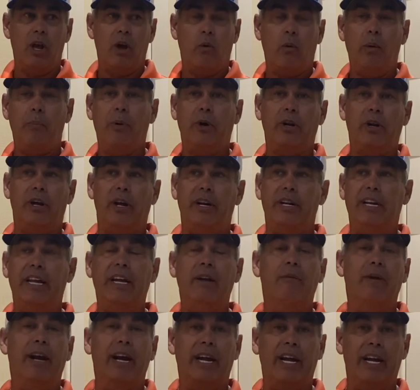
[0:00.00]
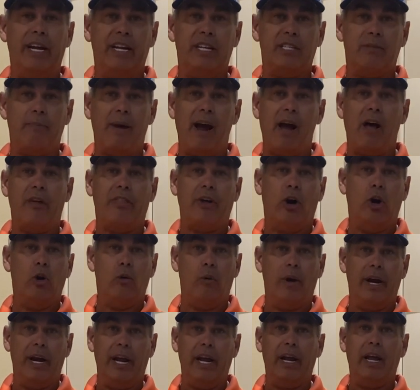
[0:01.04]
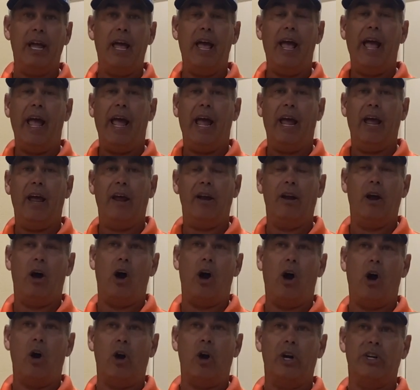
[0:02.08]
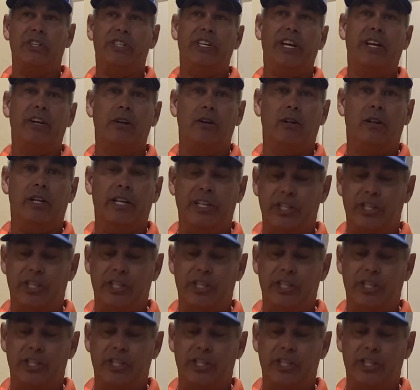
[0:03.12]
we put a D-ring in his mouth, O-ring, and our signal